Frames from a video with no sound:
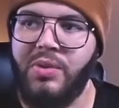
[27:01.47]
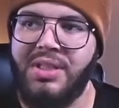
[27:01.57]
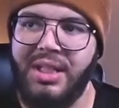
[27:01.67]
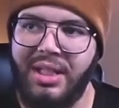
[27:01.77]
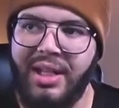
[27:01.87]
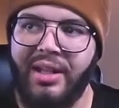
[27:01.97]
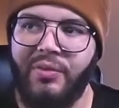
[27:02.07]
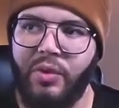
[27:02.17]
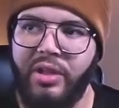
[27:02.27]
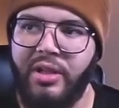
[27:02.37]
the
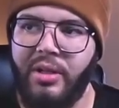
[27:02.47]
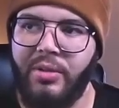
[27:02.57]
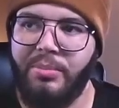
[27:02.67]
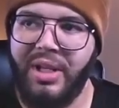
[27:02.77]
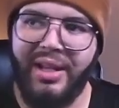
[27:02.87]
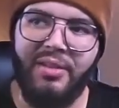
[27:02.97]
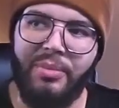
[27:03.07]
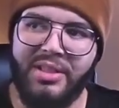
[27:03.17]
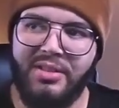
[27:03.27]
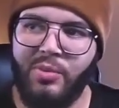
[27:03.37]
negative
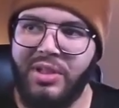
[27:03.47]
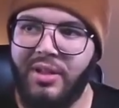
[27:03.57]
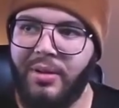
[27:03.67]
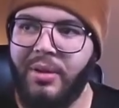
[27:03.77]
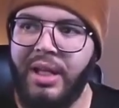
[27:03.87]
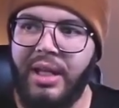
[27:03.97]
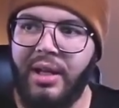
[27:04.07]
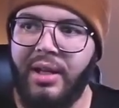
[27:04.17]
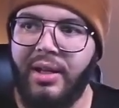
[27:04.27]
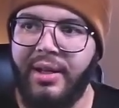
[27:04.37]
message window
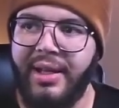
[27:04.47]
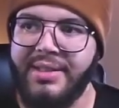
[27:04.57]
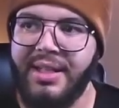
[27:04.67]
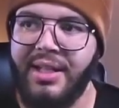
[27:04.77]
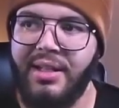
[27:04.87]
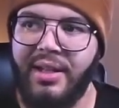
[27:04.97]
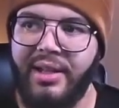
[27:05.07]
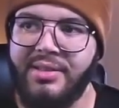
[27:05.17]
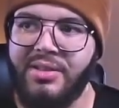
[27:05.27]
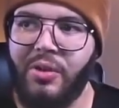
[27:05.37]
as an
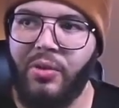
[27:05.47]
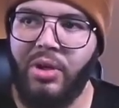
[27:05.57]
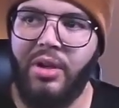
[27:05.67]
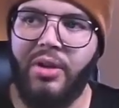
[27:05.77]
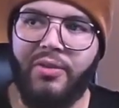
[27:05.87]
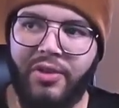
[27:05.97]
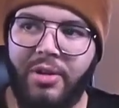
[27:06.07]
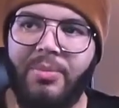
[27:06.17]
index. So from